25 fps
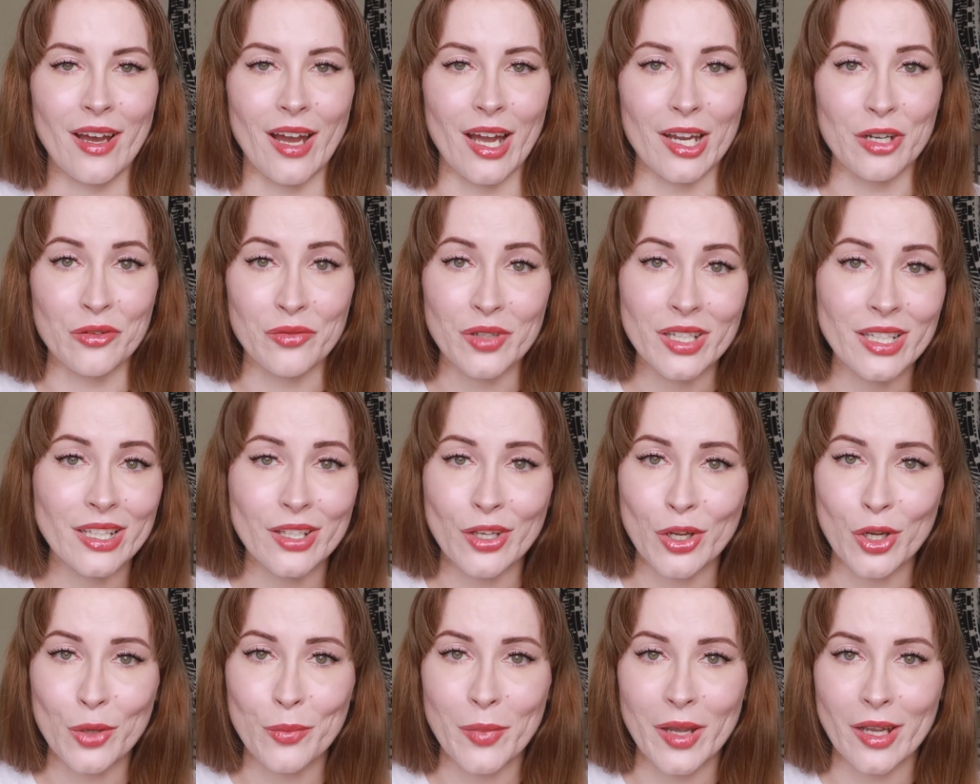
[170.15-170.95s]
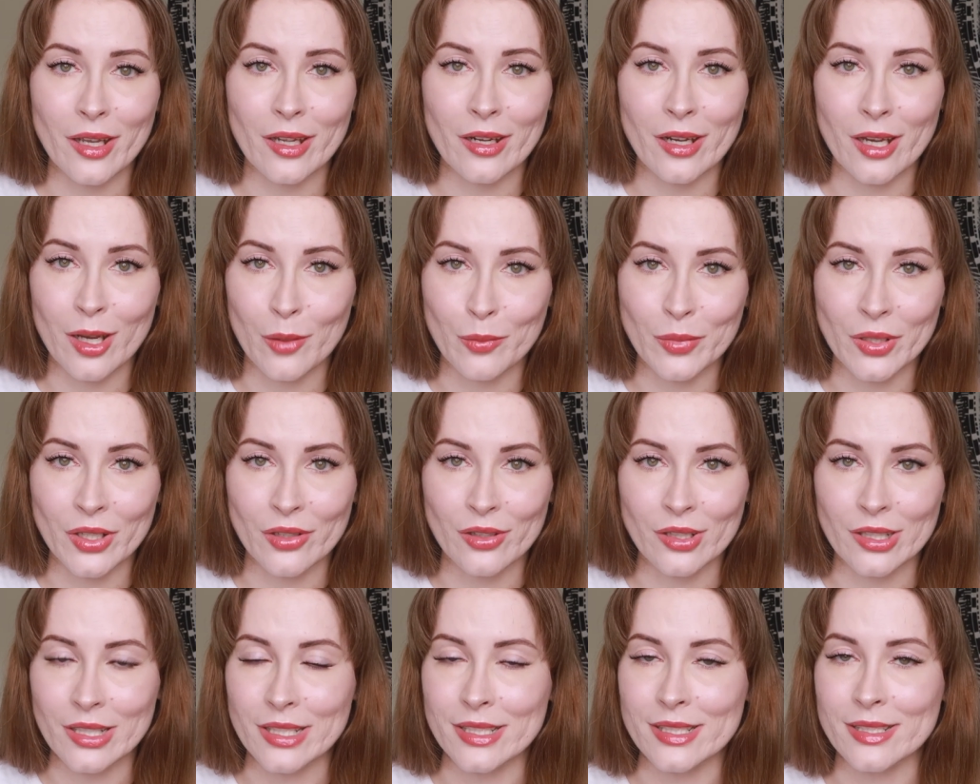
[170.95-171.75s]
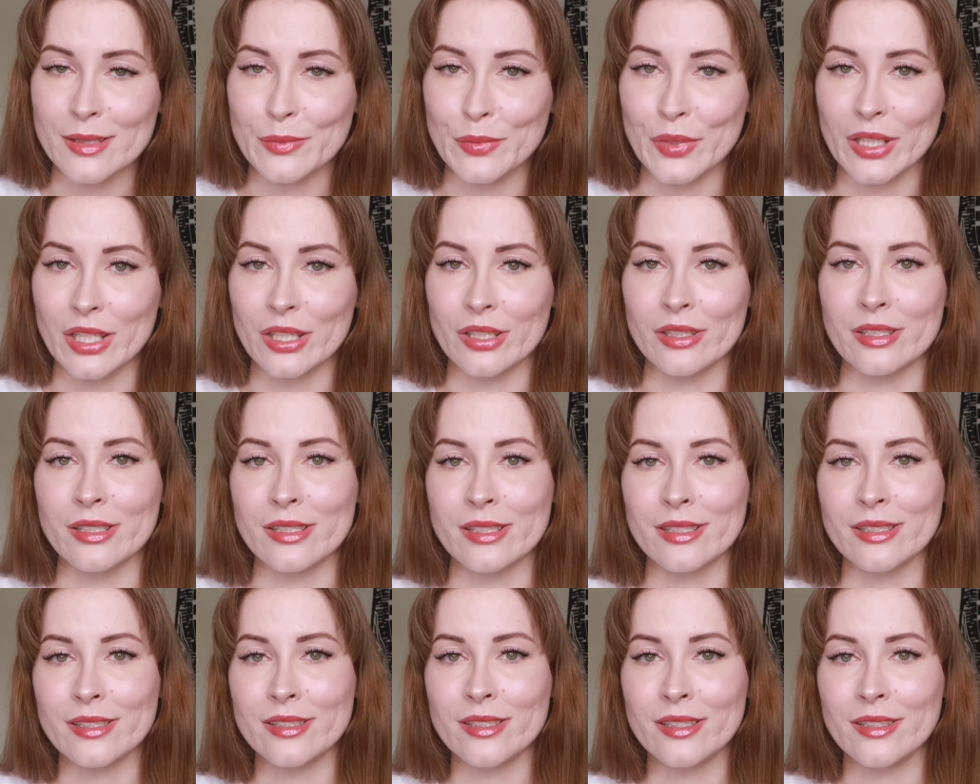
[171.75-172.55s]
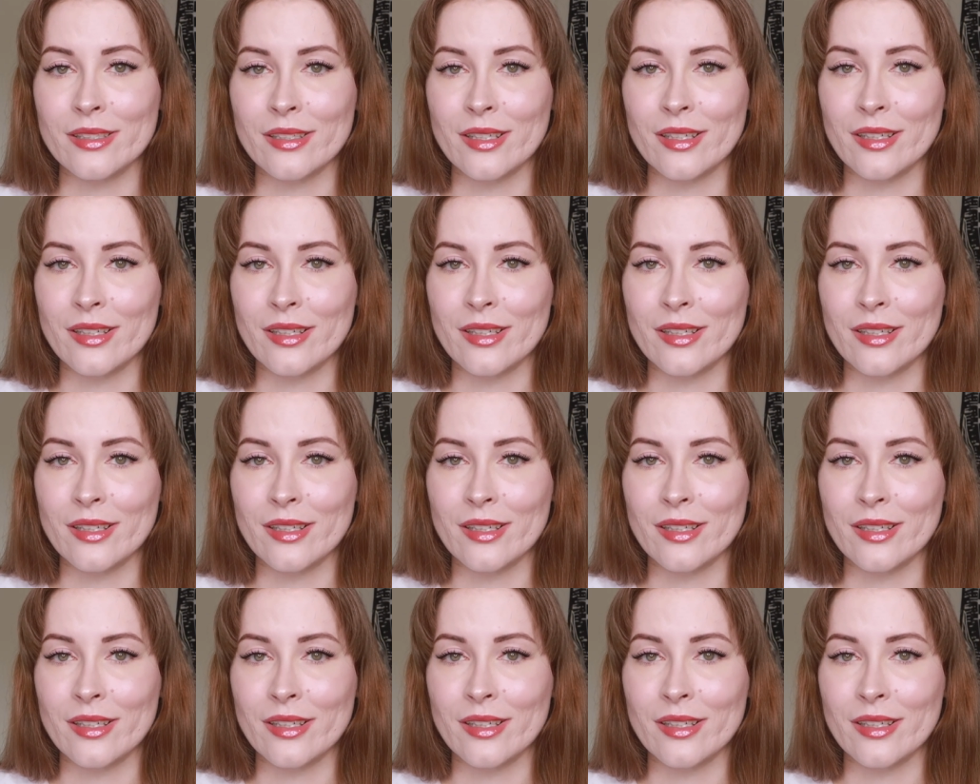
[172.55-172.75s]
I really hope I can upload this because